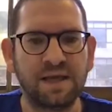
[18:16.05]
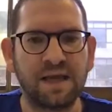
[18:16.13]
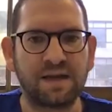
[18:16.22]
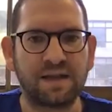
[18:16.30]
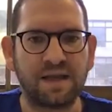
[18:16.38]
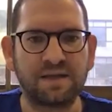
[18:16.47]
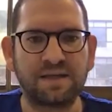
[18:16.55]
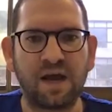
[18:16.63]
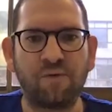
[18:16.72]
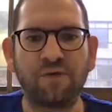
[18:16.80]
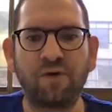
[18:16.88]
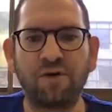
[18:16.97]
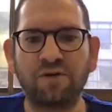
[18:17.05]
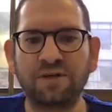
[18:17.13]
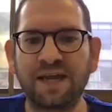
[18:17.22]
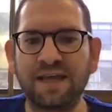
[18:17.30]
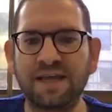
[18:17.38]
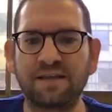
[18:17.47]
At the end of the day, we've got to
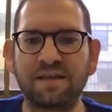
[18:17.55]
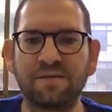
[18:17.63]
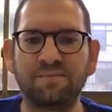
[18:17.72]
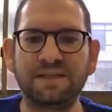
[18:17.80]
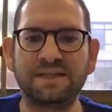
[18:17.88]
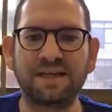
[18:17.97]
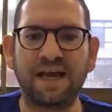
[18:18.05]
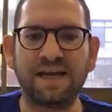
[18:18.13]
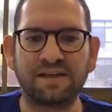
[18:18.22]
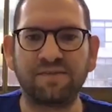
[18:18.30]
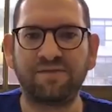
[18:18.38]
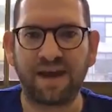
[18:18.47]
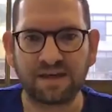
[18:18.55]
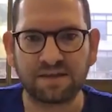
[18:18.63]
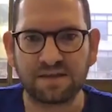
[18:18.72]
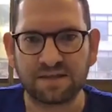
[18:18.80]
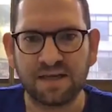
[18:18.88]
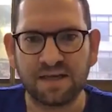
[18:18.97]
take the mitigating
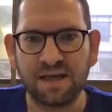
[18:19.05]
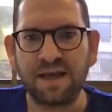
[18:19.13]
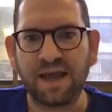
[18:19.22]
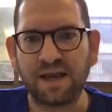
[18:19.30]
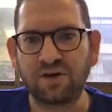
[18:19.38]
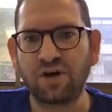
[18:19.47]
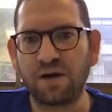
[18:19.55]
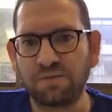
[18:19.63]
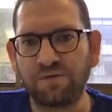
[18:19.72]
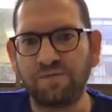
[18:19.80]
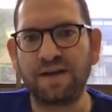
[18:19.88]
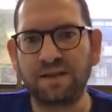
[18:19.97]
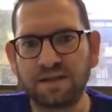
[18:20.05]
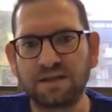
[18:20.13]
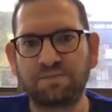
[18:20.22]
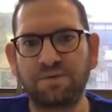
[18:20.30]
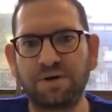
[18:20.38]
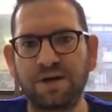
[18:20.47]
factors and try and prevent the
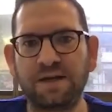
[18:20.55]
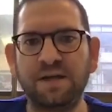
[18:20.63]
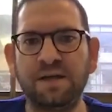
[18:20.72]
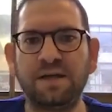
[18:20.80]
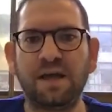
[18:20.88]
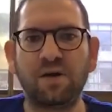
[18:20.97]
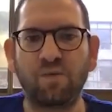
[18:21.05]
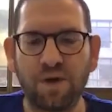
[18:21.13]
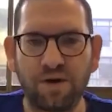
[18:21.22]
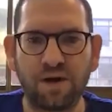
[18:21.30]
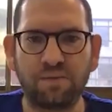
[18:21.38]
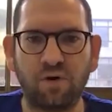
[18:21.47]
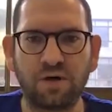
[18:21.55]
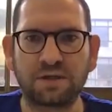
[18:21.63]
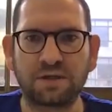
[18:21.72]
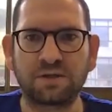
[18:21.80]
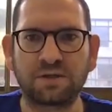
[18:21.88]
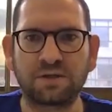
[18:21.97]
spread and wear our masks and
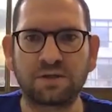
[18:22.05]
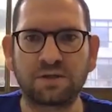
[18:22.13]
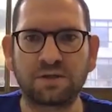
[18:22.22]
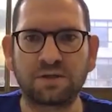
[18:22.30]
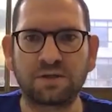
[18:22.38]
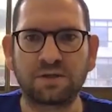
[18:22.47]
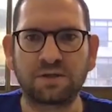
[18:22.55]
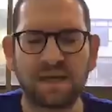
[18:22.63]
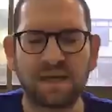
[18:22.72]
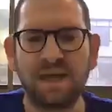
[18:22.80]
social distance.